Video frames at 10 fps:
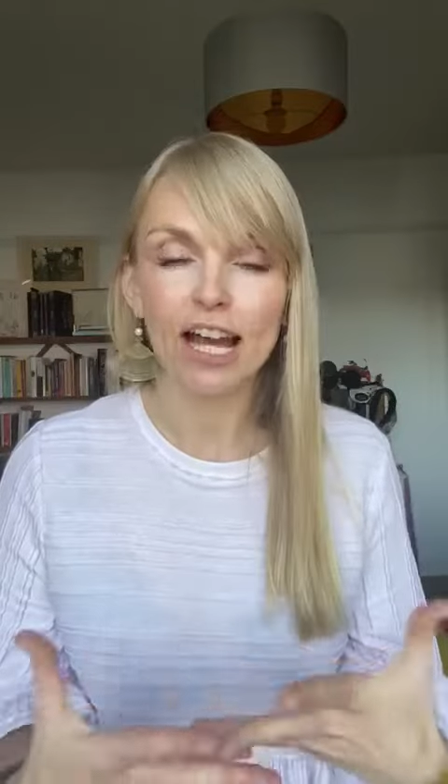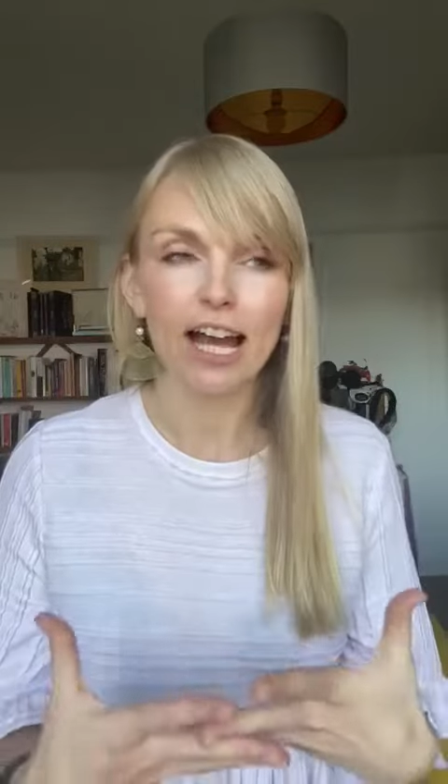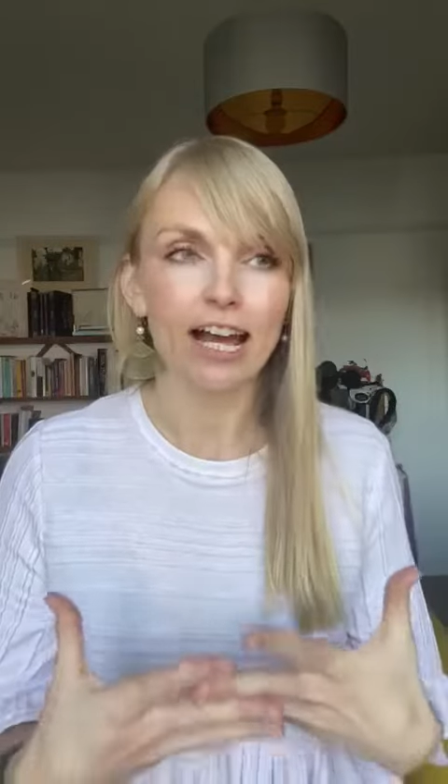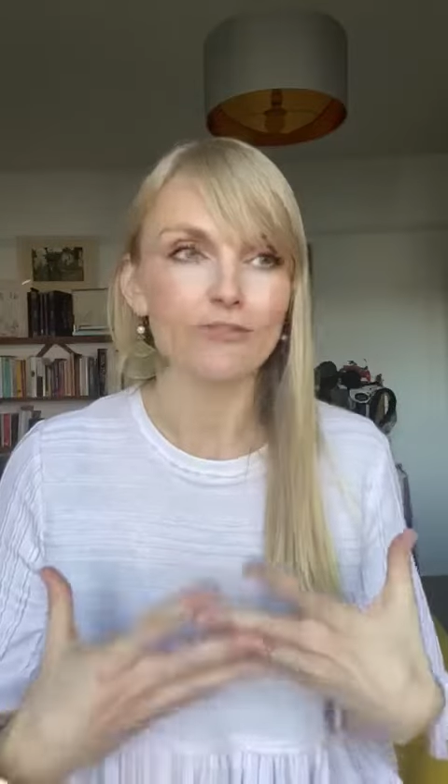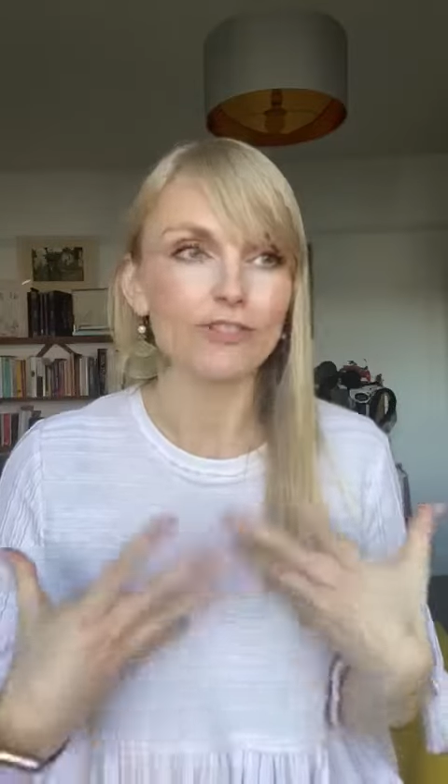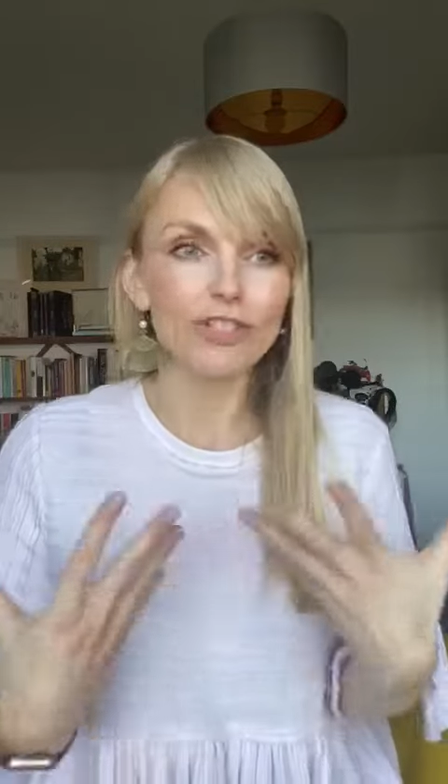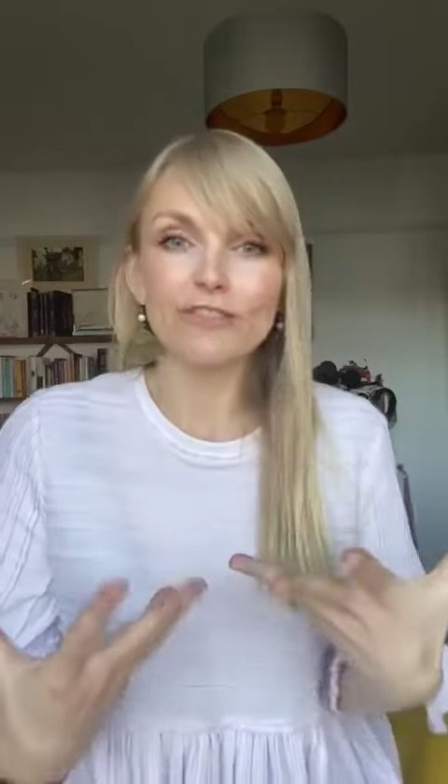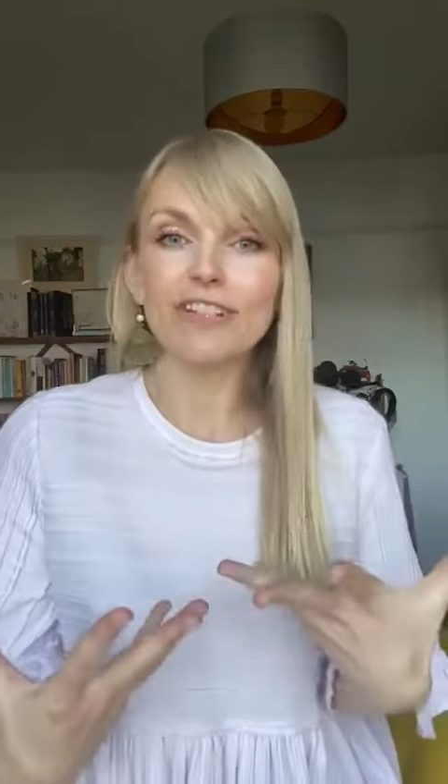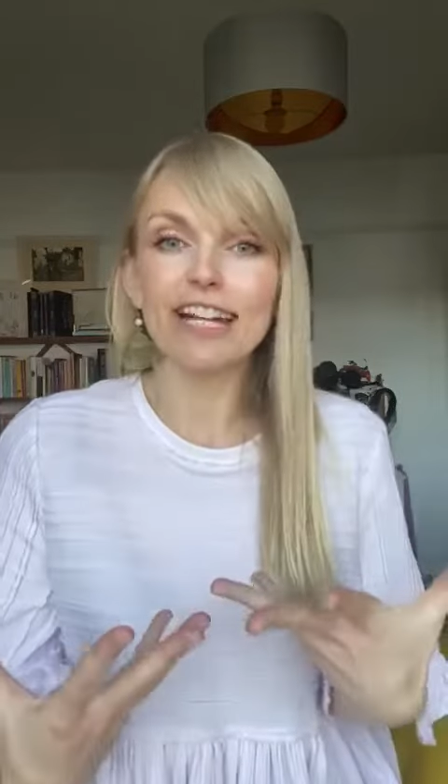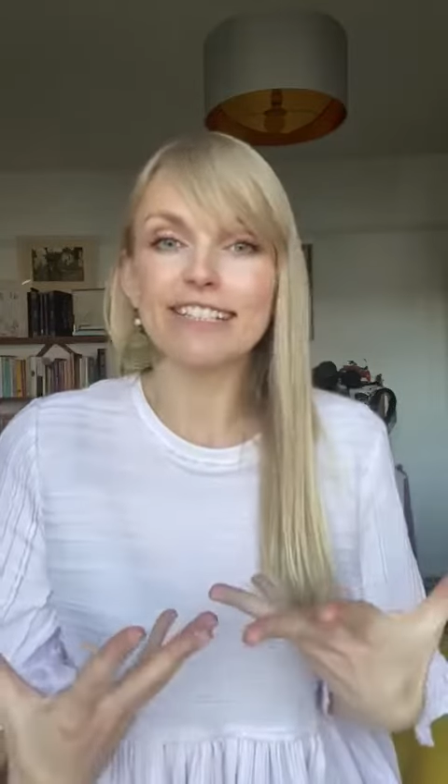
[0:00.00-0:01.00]
and
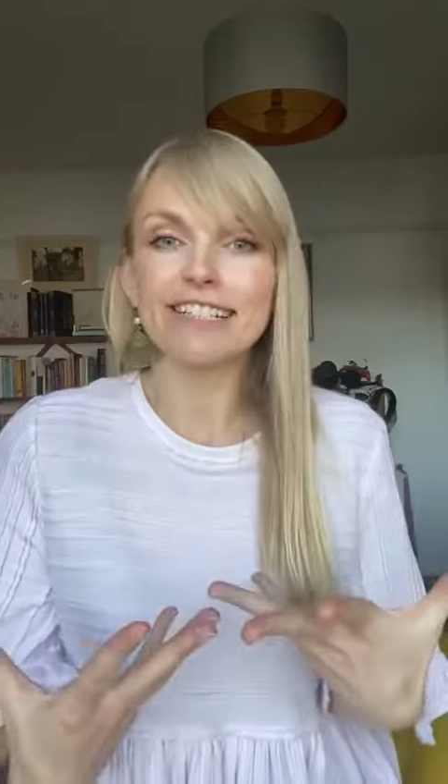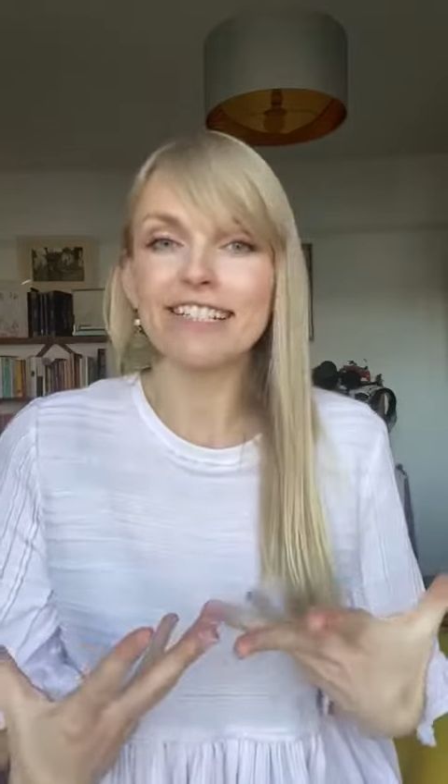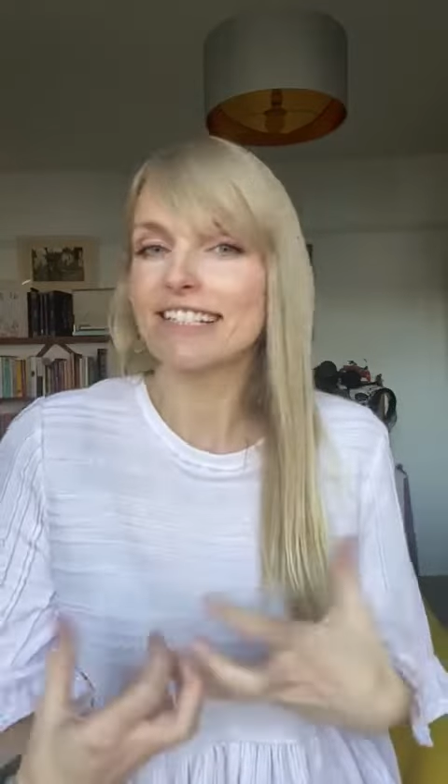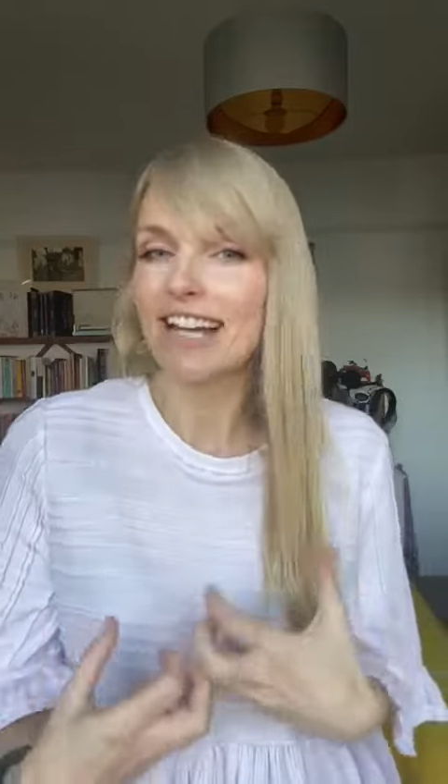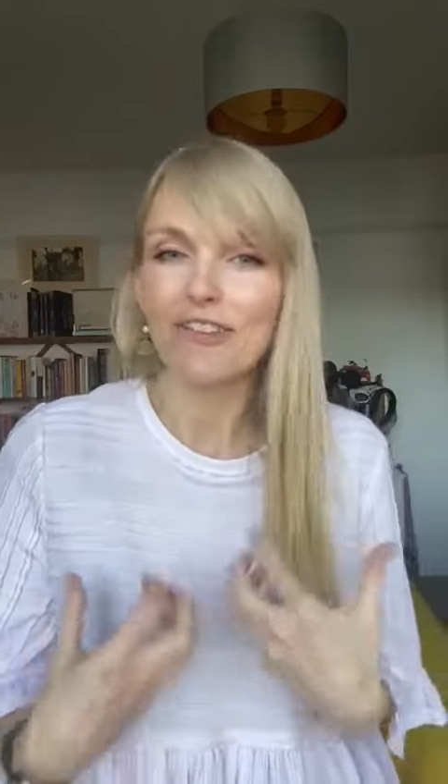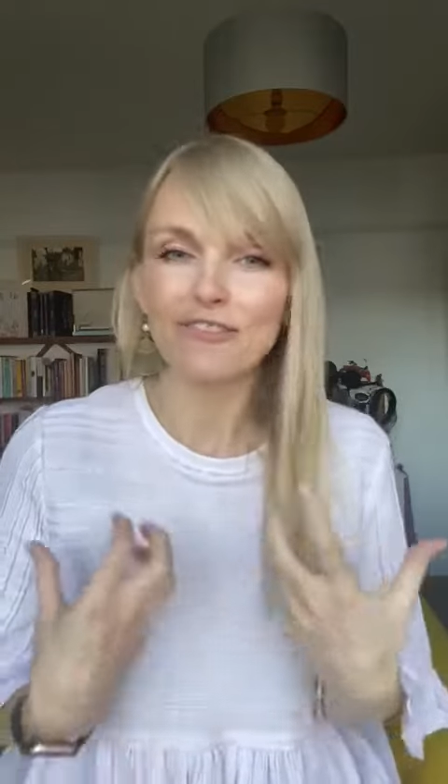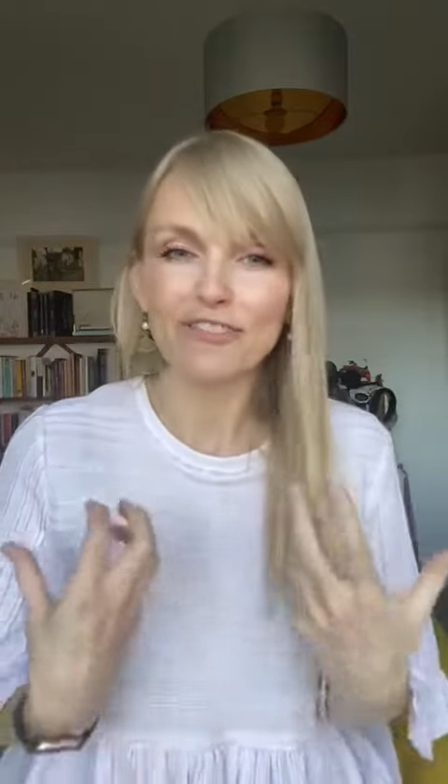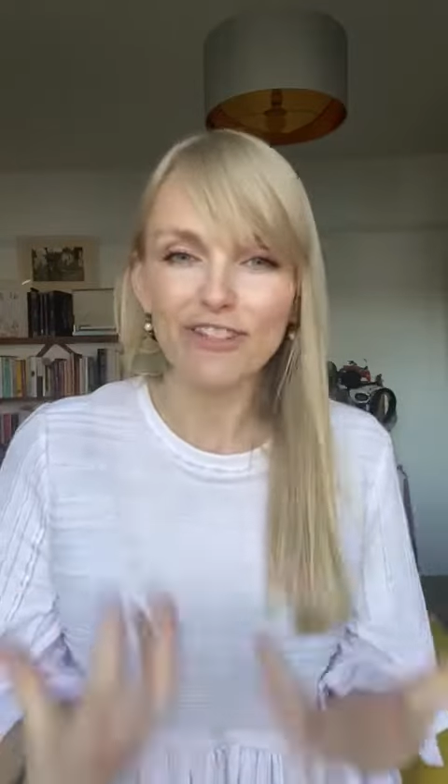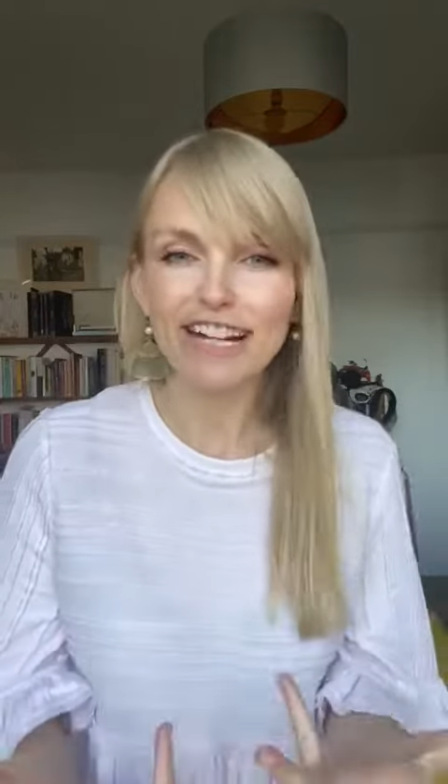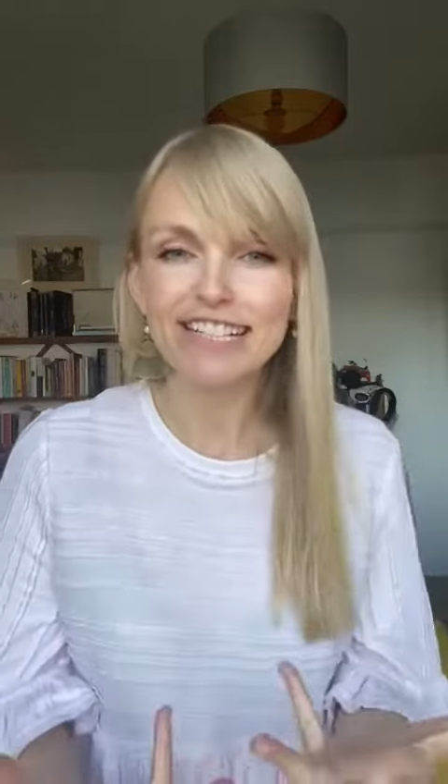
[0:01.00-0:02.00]
rejuvenated and
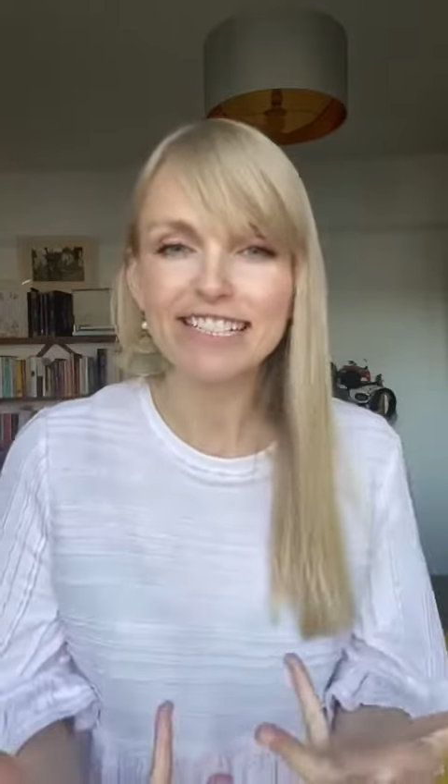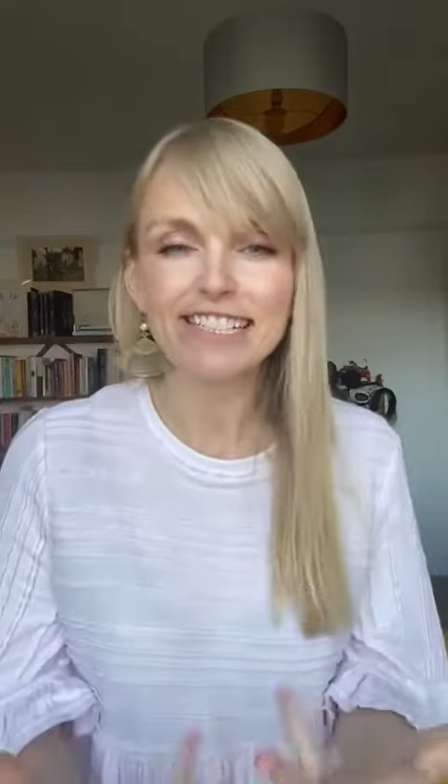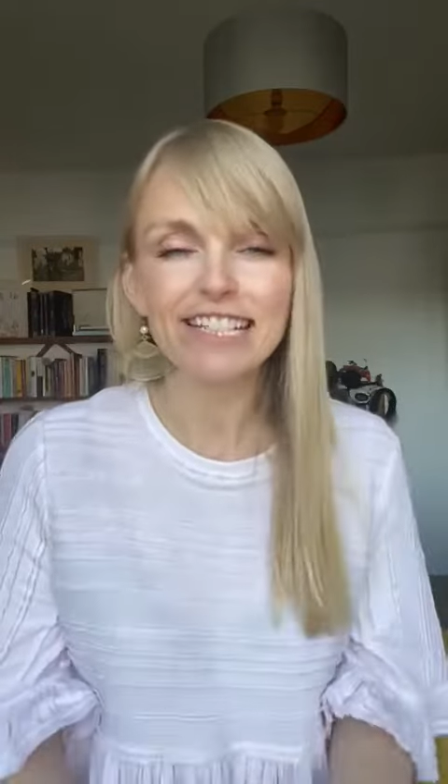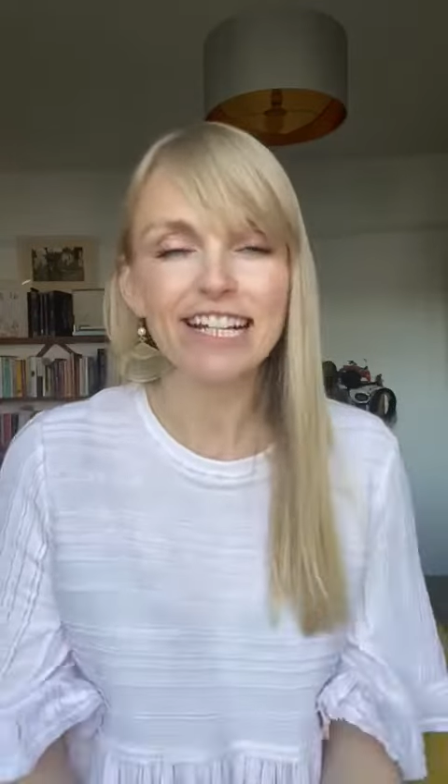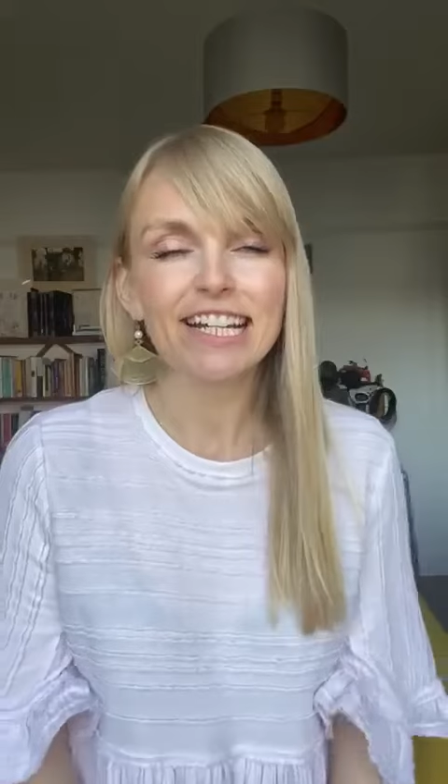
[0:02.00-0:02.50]
refreshed.